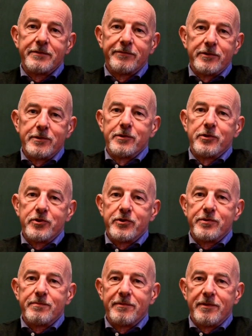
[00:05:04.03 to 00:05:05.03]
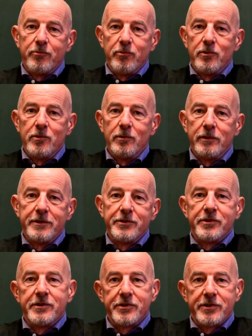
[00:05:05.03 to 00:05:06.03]
of course, the role is
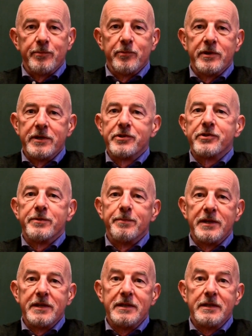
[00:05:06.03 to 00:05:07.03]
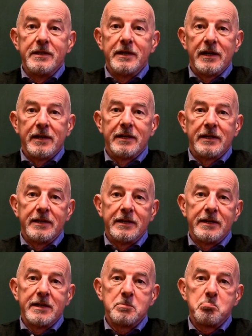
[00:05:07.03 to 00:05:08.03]
in some ways to be
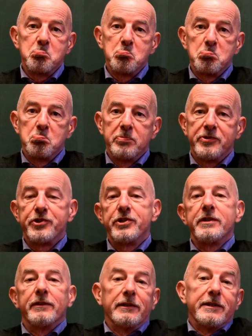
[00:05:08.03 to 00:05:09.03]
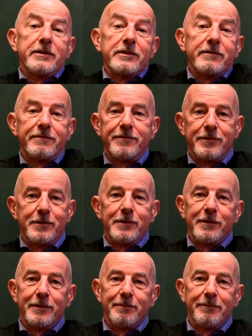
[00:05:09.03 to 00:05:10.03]
a cheerleader
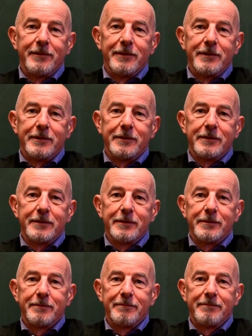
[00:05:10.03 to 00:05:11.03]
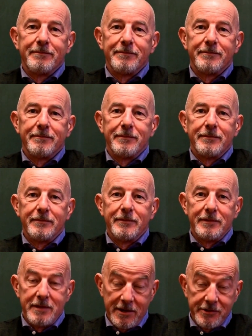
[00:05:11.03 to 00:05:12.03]
for the
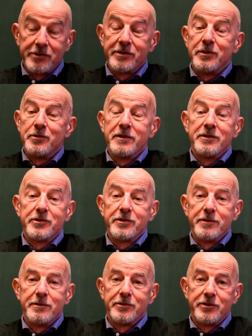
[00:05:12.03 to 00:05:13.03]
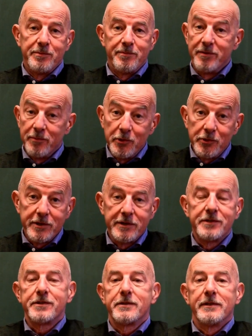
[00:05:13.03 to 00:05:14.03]
the Isaac Newton Institute, to promote
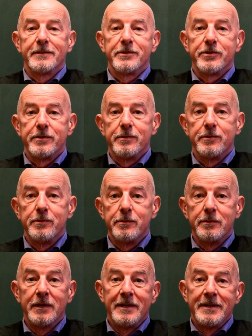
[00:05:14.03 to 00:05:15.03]
it, to